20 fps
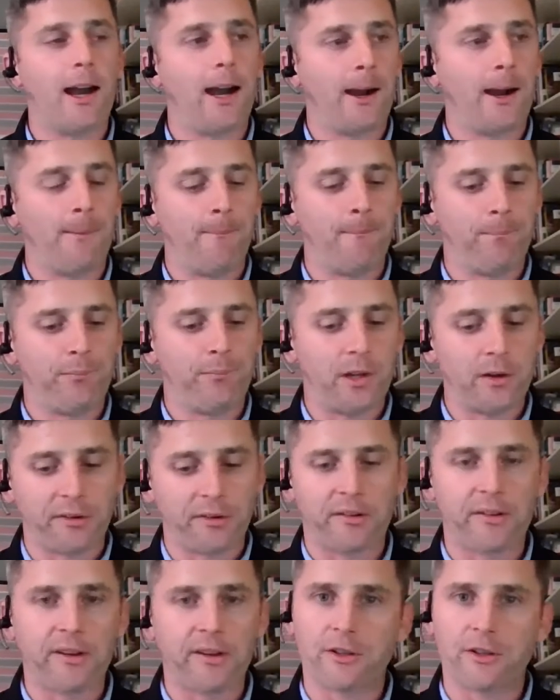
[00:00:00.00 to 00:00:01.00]
Um,
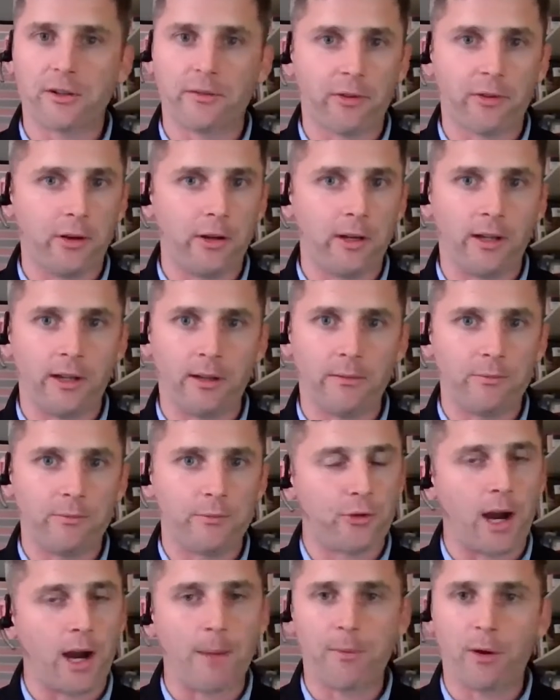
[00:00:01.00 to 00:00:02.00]
there's a section for you to
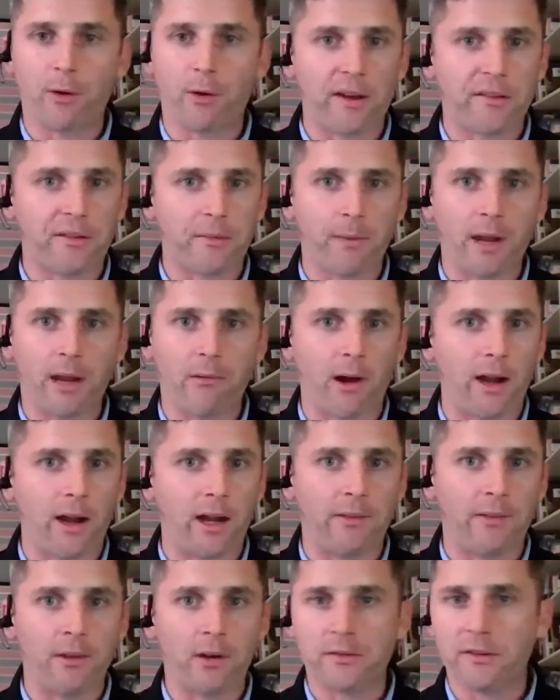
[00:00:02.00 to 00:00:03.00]
drop your resume
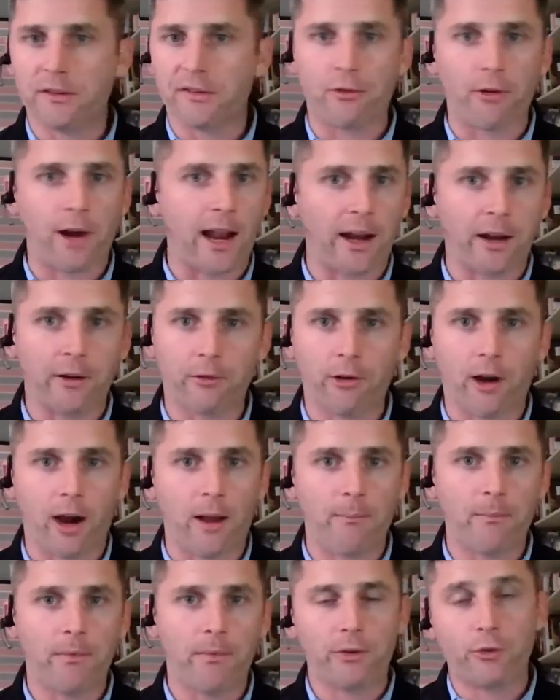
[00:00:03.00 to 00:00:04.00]
right in there, just drag and
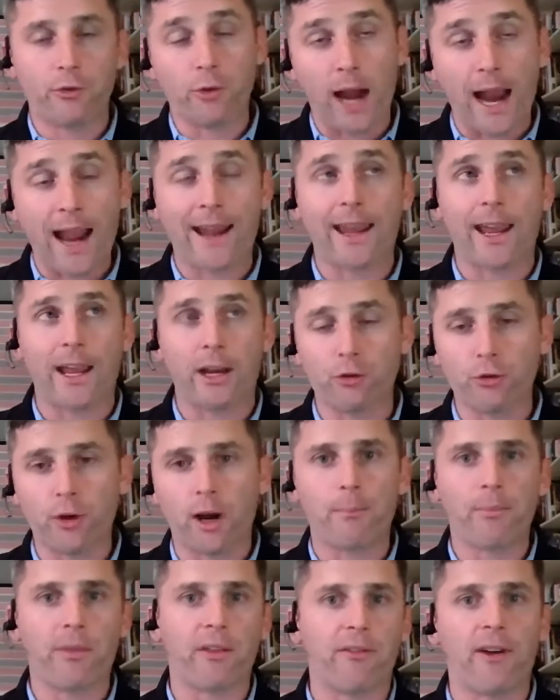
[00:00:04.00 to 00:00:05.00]
drop, drag and
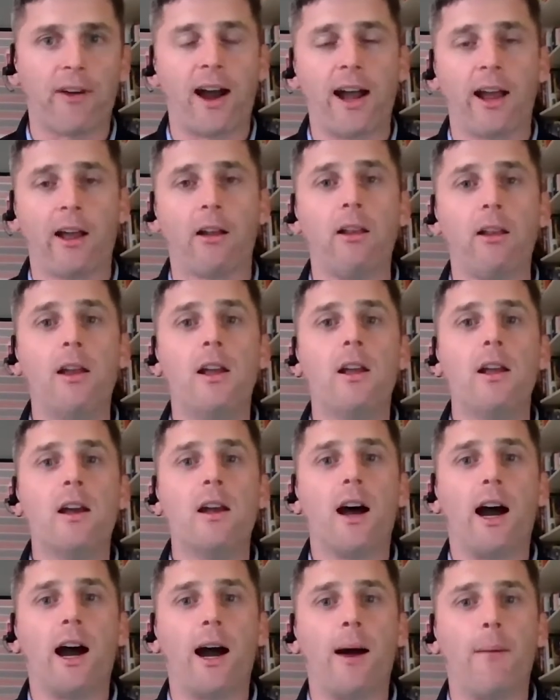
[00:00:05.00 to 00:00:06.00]
drop the file.
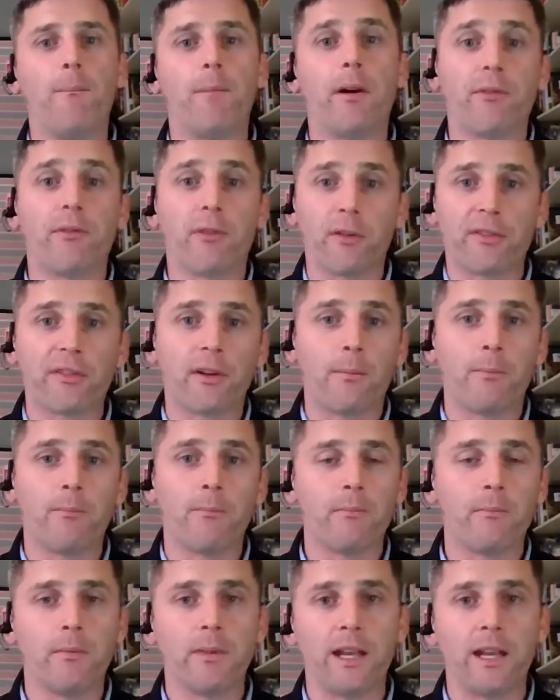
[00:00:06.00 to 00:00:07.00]
Um, but for
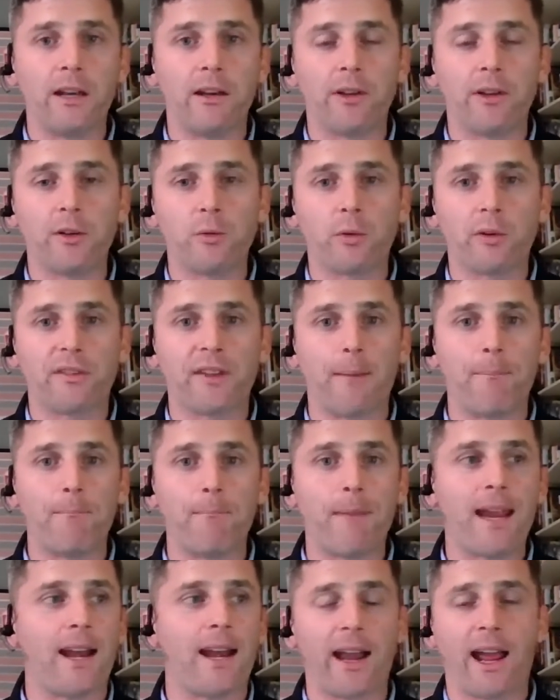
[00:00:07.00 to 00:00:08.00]
some individuals
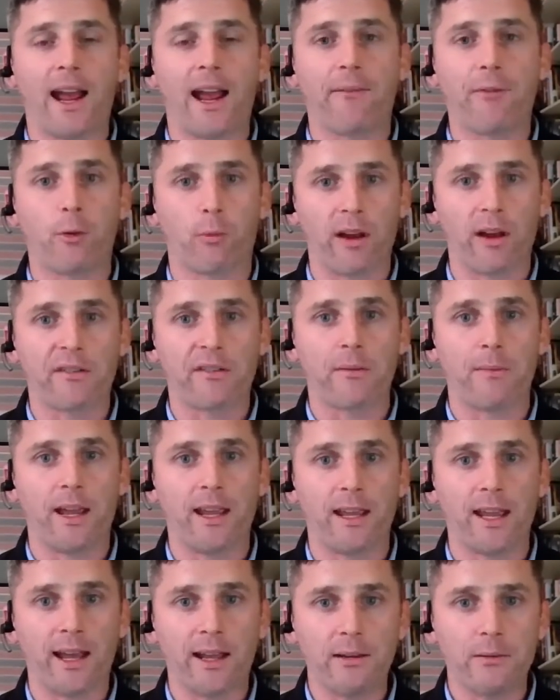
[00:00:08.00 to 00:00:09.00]
that may not have the
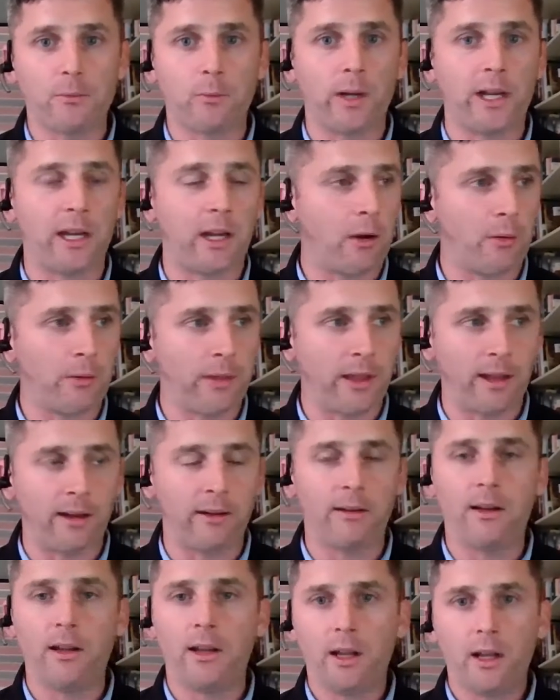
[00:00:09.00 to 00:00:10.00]
resume yet, we know
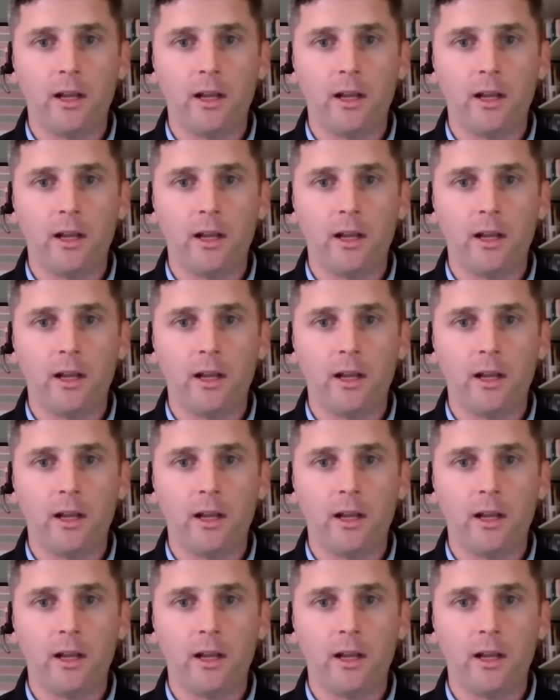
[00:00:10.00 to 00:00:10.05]
that